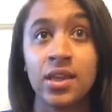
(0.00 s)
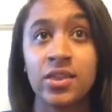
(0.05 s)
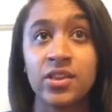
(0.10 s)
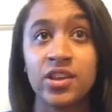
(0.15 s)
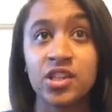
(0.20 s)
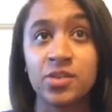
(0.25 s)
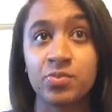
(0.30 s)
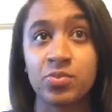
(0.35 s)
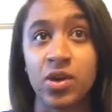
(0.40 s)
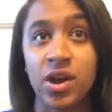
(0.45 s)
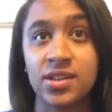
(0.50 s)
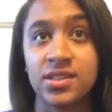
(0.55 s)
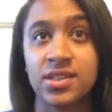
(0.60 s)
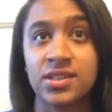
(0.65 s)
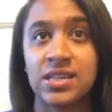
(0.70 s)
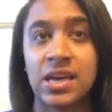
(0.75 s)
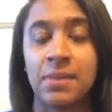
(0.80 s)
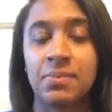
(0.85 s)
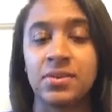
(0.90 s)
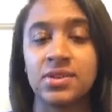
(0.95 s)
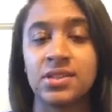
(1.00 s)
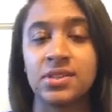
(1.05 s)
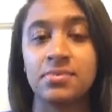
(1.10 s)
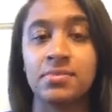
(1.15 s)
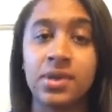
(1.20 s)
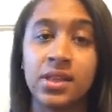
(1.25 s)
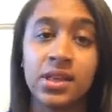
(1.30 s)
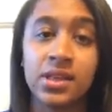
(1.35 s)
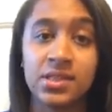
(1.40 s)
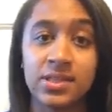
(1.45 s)
This process happens
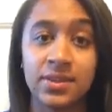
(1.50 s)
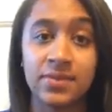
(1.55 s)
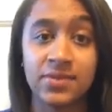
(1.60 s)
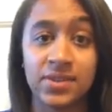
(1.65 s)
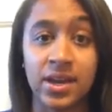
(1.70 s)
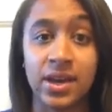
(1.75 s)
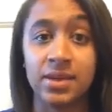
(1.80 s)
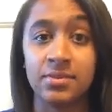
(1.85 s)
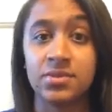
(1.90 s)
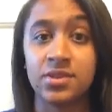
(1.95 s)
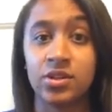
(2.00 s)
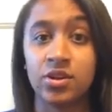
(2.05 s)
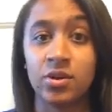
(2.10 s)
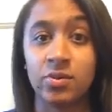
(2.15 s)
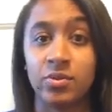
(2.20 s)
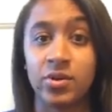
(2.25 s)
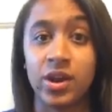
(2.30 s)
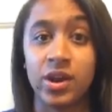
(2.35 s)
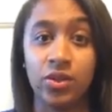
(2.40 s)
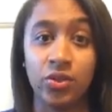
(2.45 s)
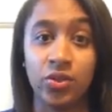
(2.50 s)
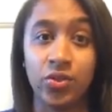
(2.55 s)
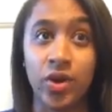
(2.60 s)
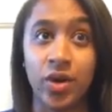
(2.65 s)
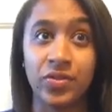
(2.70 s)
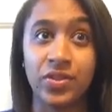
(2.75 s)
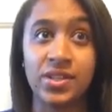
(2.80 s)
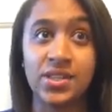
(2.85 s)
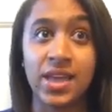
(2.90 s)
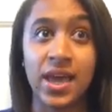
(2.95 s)
millions of times in your brain
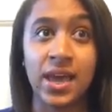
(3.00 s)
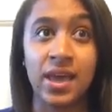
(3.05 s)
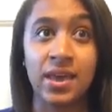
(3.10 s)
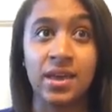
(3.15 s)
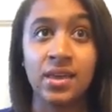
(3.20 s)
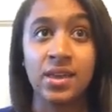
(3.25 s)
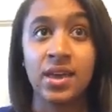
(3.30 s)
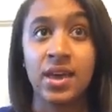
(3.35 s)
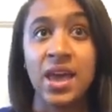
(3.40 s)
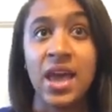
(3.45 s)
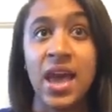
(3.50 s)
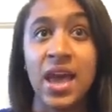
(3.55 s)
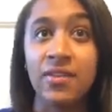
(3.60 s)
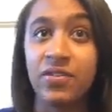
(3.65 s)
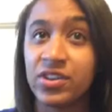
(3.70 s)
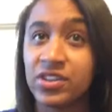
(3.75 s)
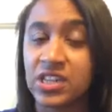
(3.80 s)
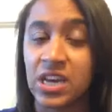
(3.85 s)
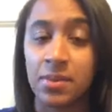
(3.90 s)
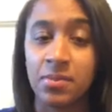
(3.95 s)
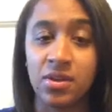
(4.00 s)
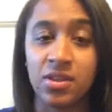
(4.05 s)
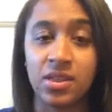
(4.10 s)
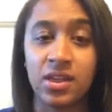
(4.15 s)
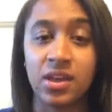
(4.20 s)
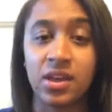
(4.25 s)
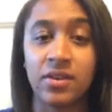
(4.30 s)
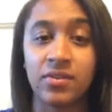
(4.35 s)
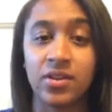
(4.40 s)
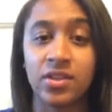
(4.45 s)
throughout the day, every time you
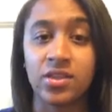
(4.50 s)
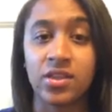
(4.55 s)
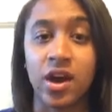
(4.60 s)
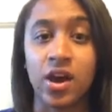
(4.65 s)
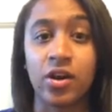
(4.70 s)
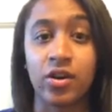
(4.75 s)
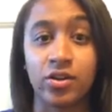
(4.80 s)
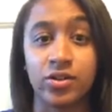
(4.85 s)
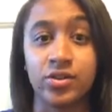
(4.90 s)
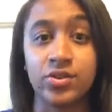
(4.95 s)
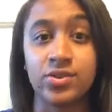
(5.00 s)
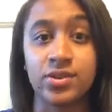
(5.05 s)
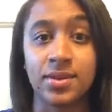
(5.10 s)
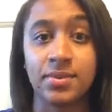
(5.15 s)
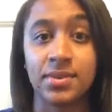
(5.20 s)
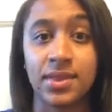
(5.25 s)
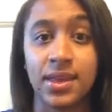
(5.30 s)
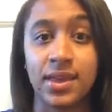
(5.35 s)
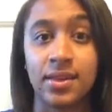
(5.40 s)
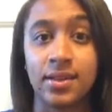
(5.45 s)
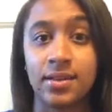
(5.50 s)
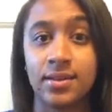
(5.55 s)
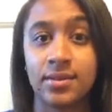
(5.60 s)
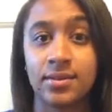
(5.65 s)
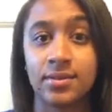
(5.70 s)
think of a thought or do something.